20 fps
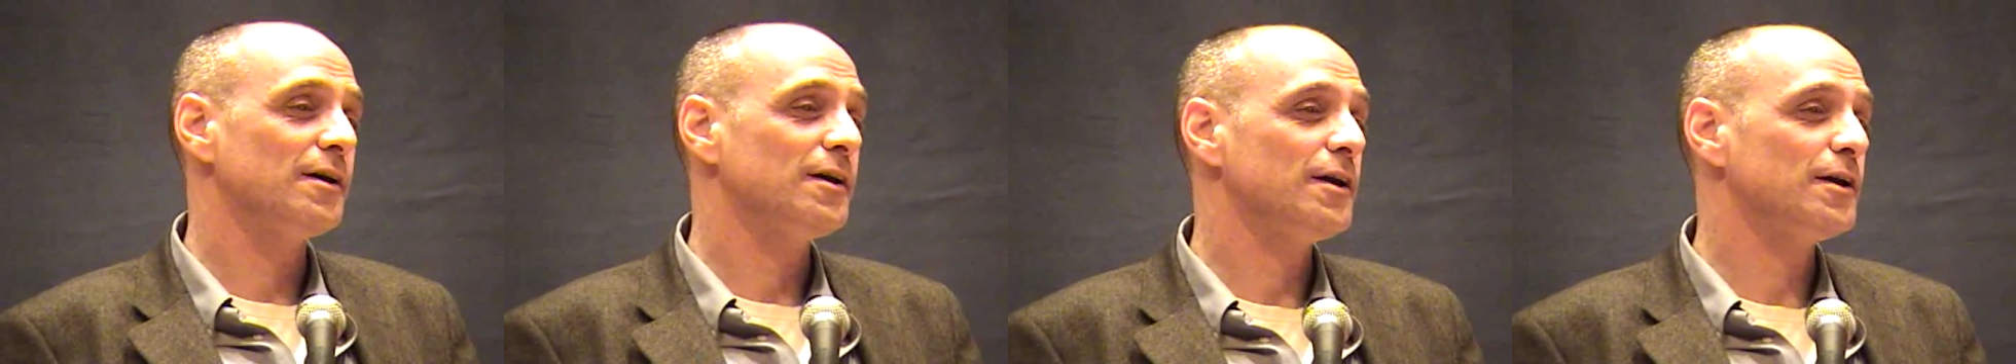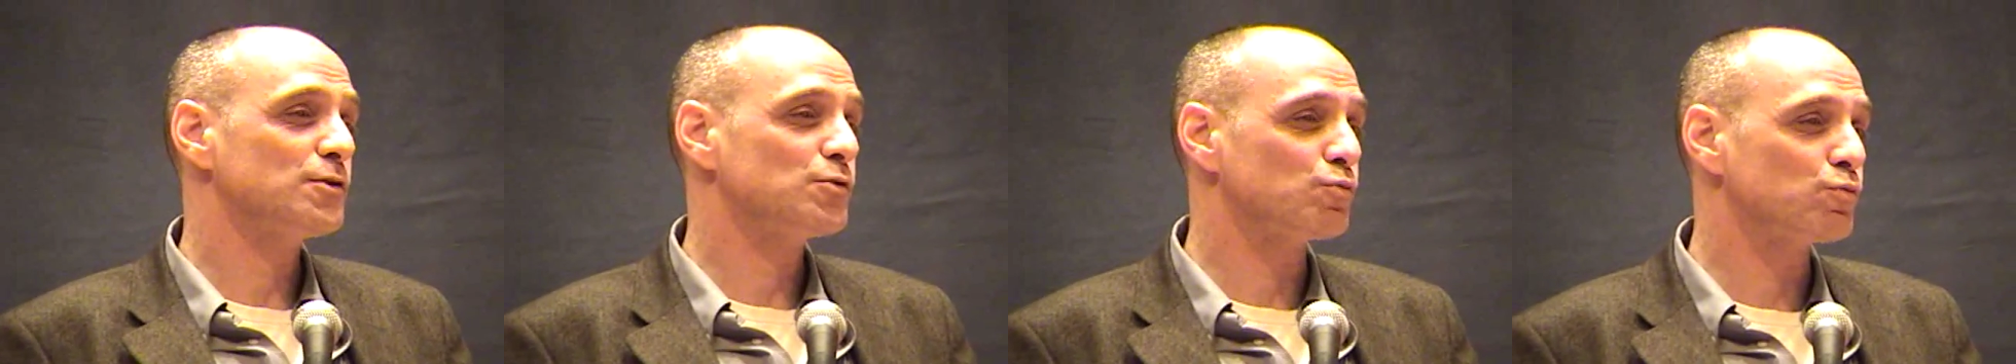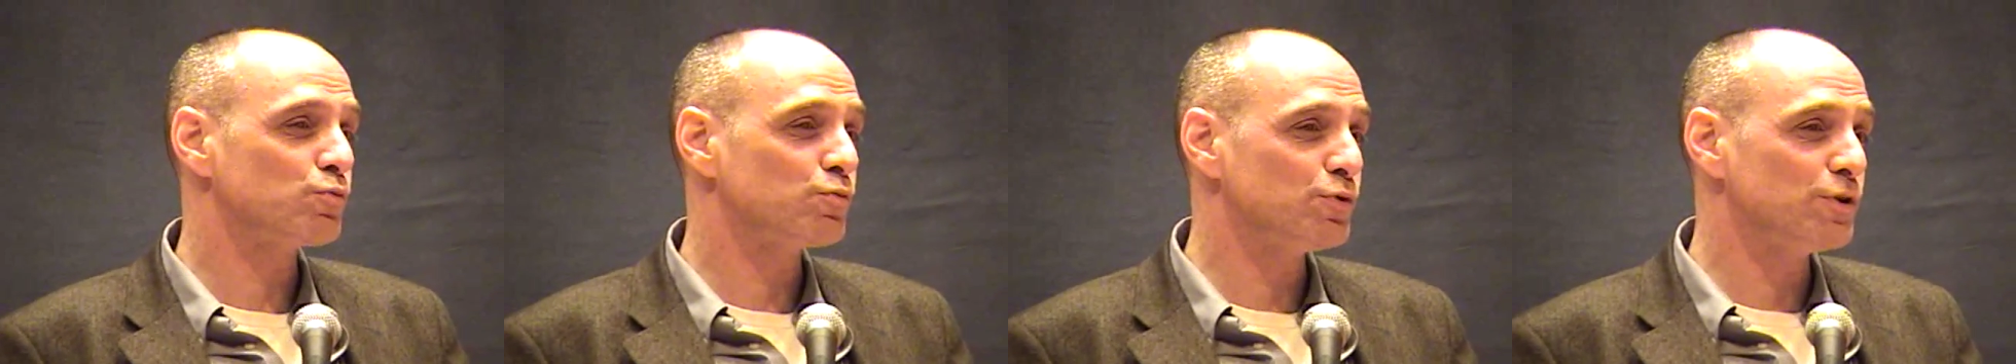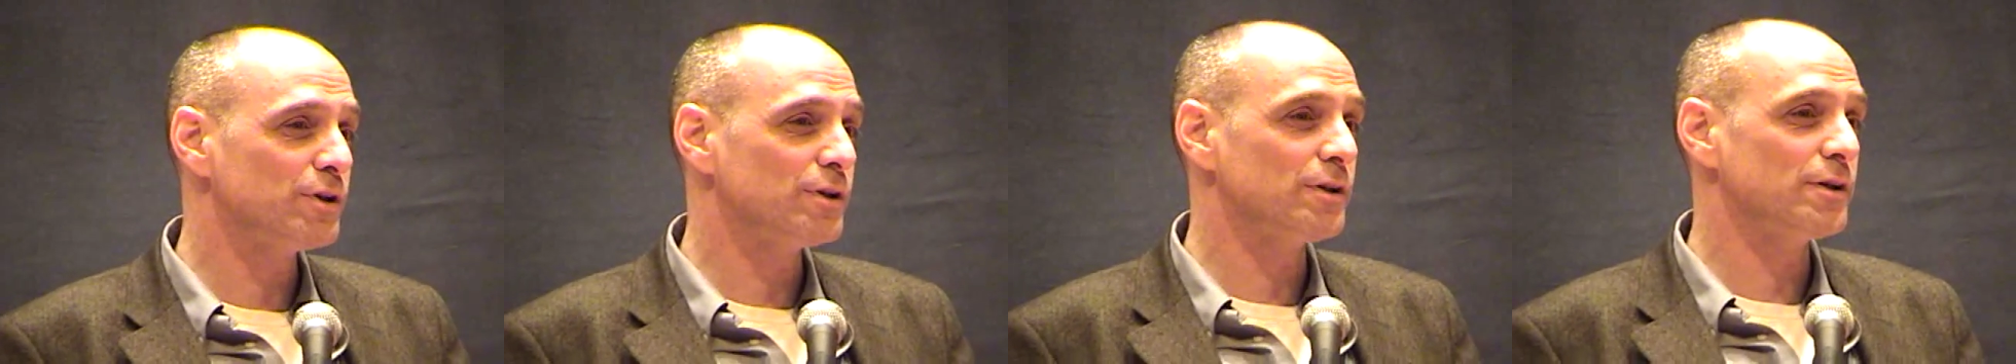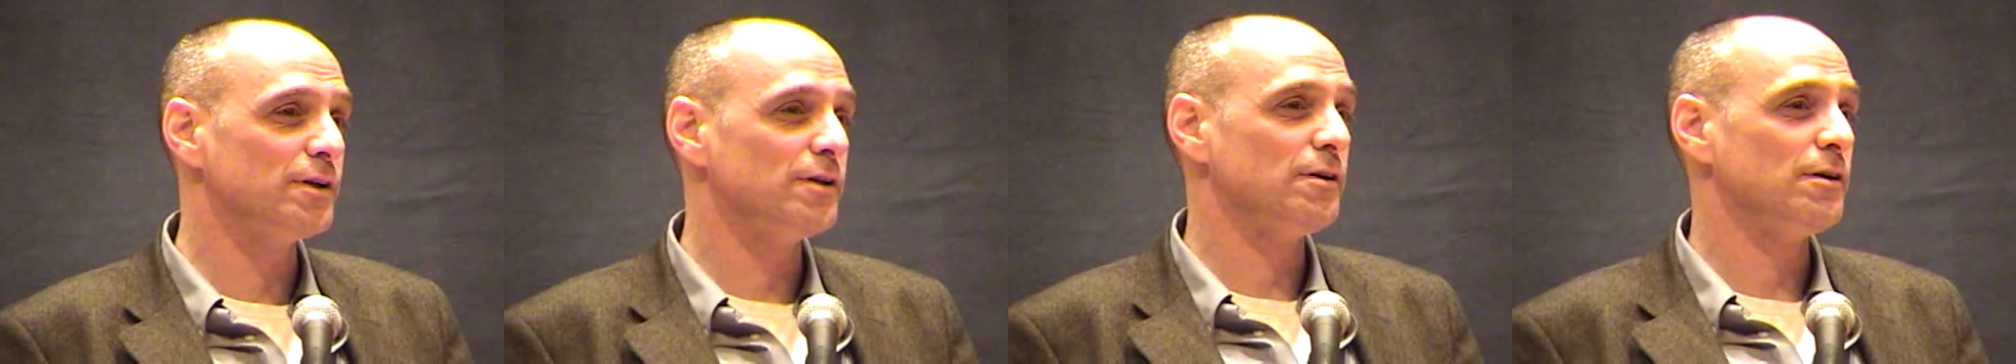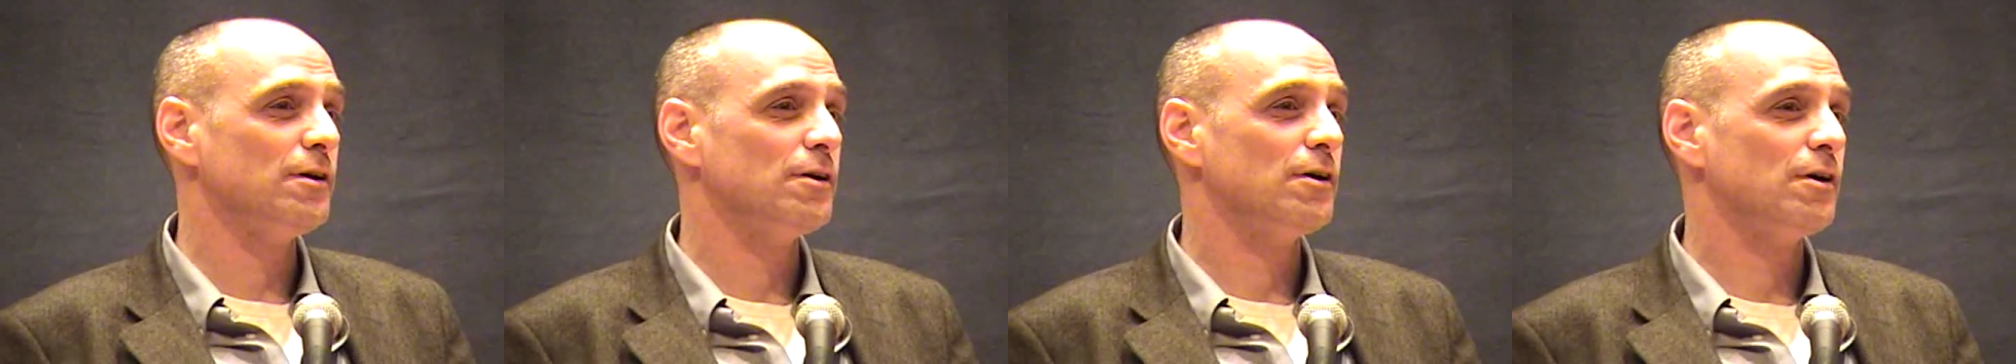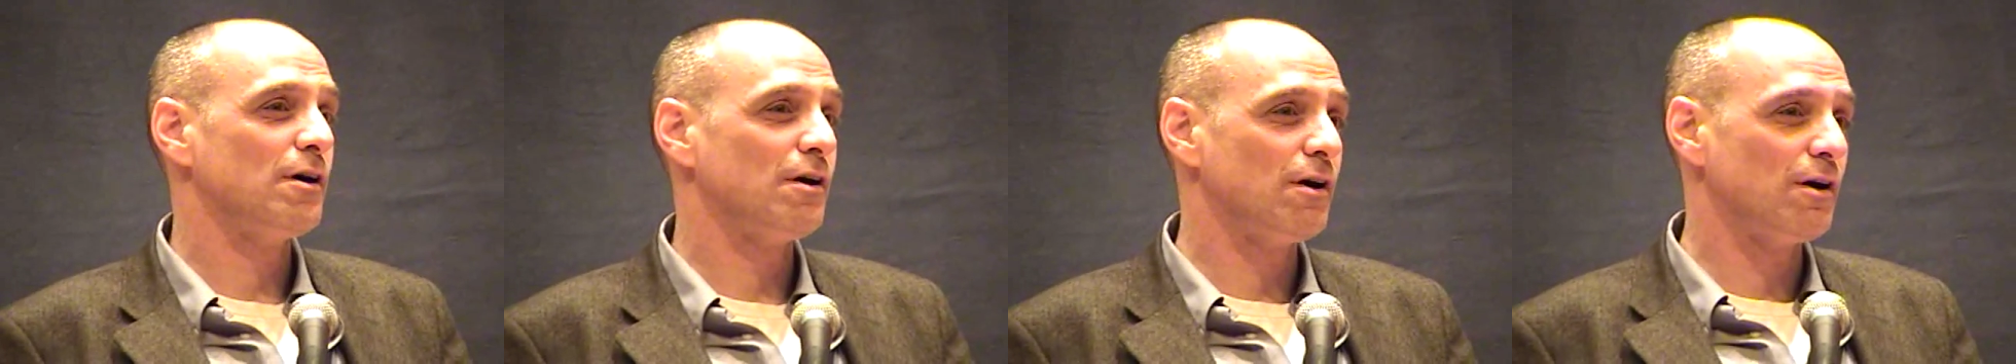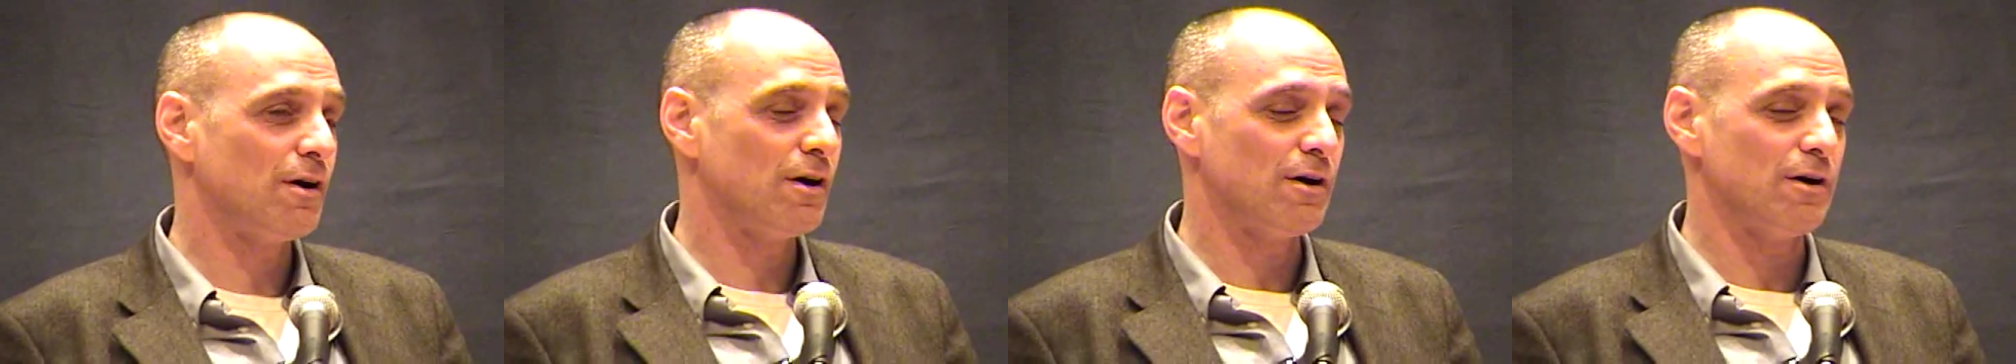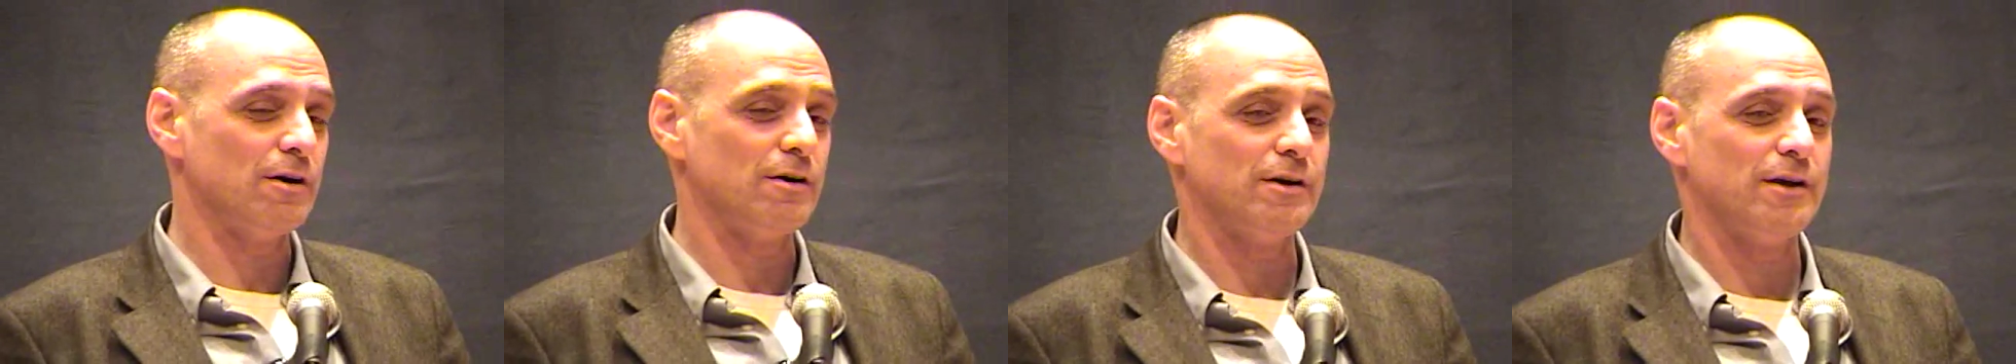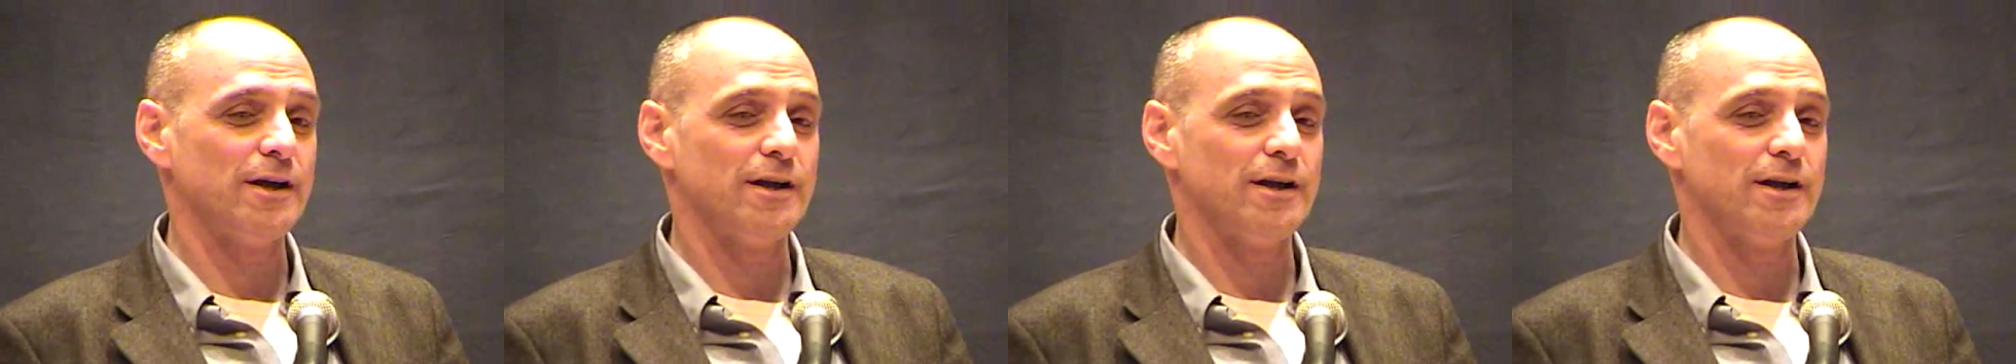It's really hard,